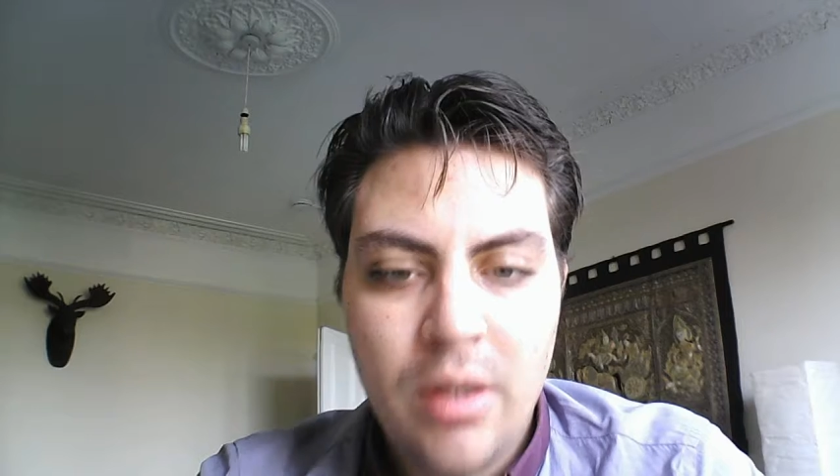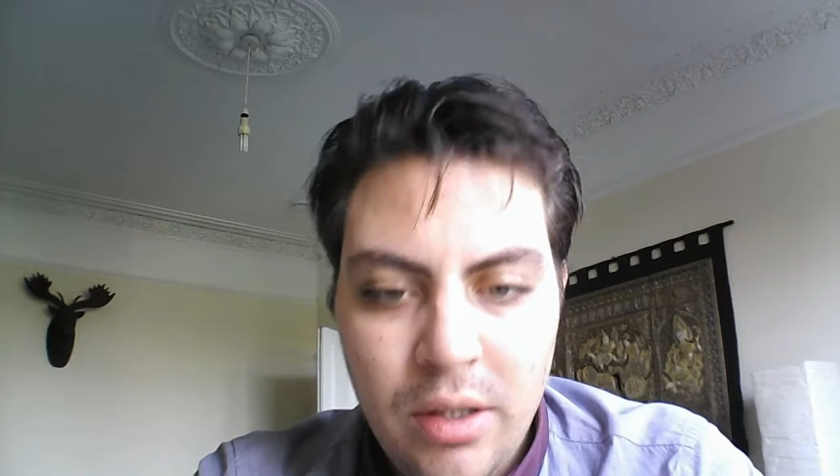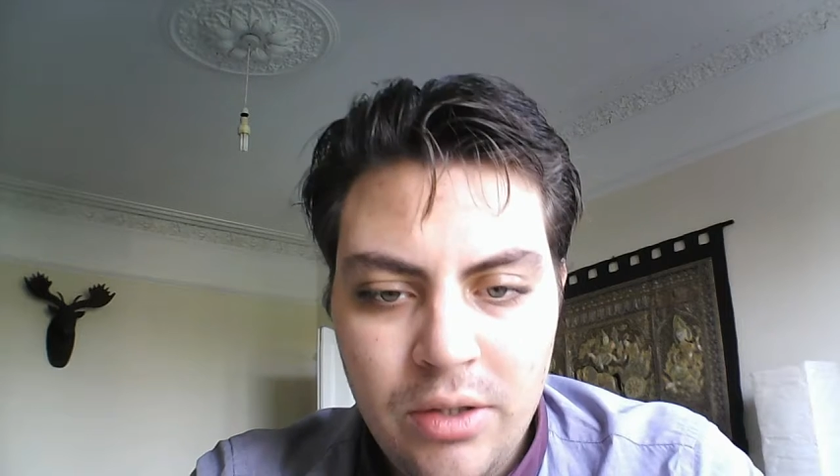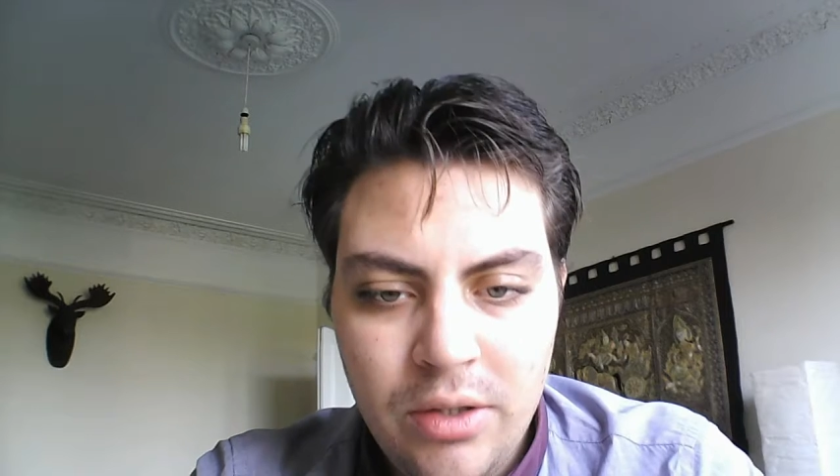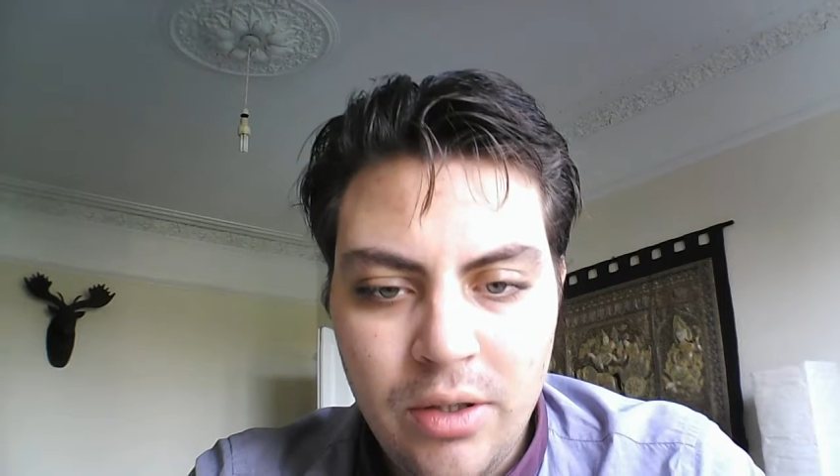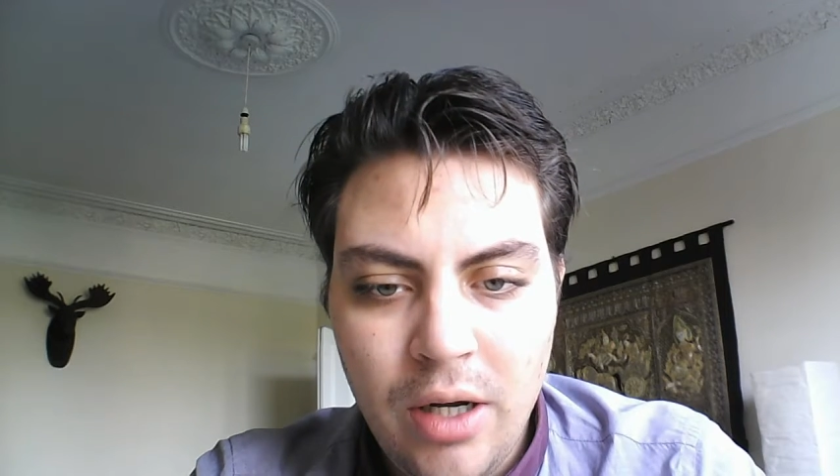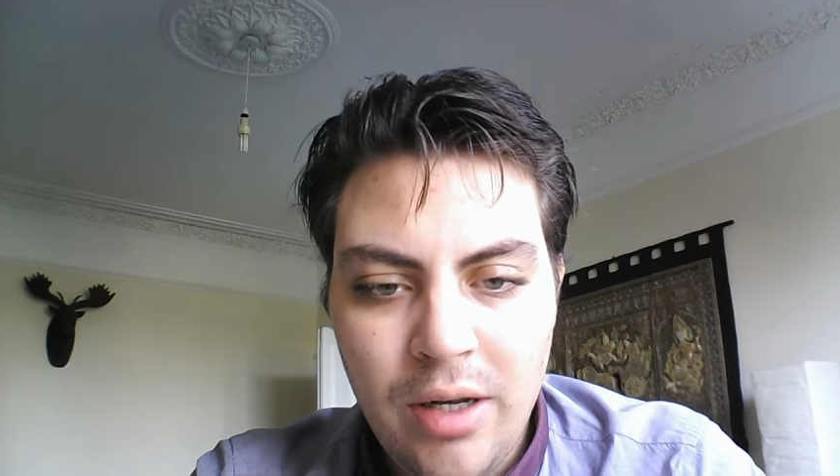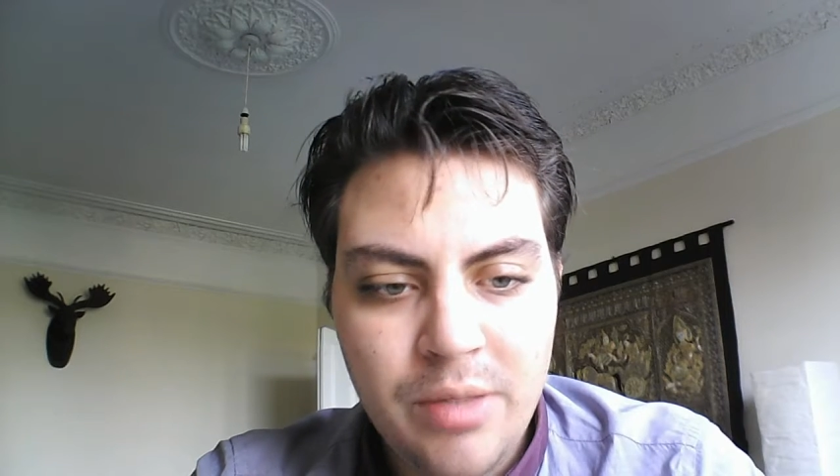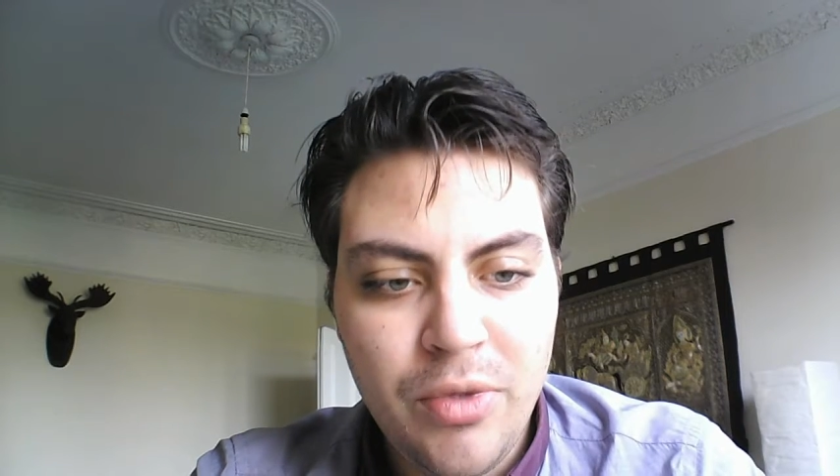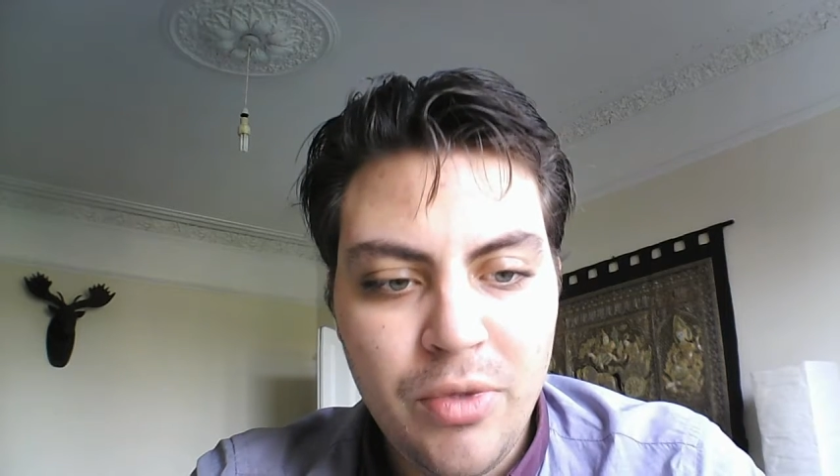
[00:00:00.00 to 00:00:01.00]
So now
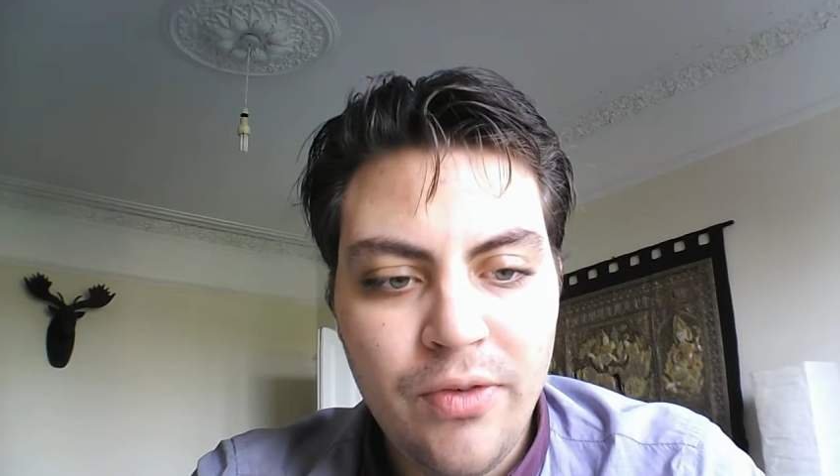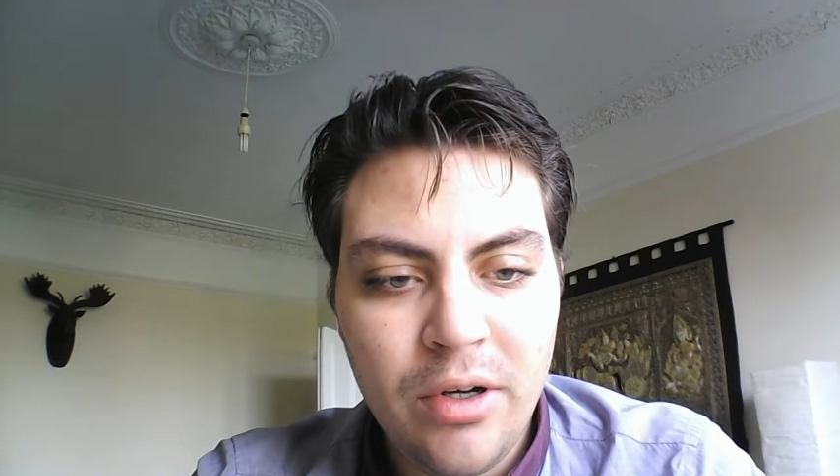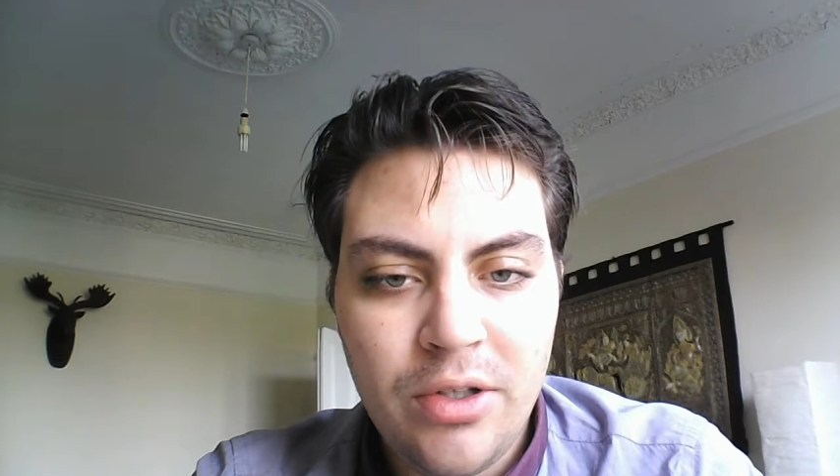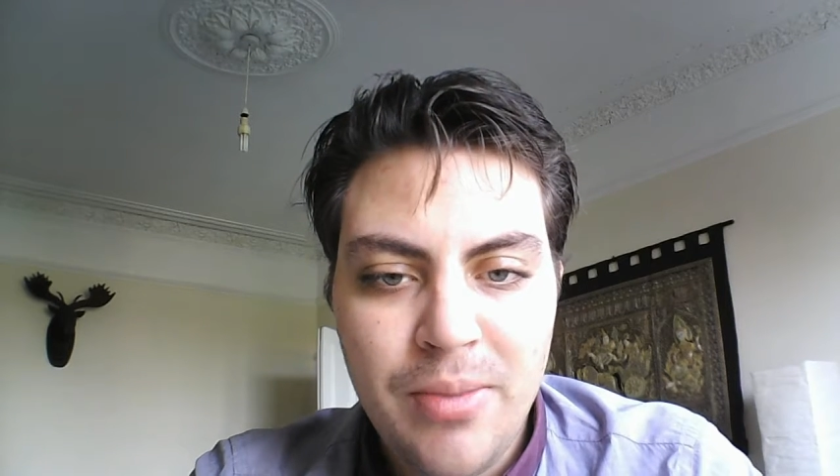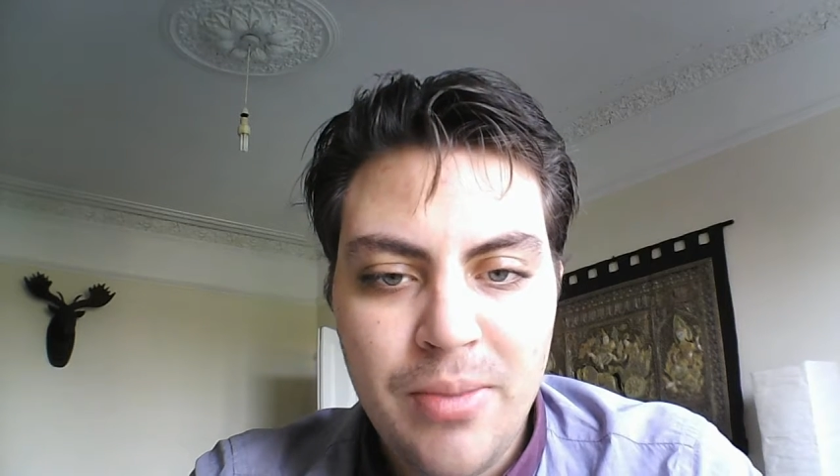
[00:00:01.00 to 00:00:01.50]
let's move on to my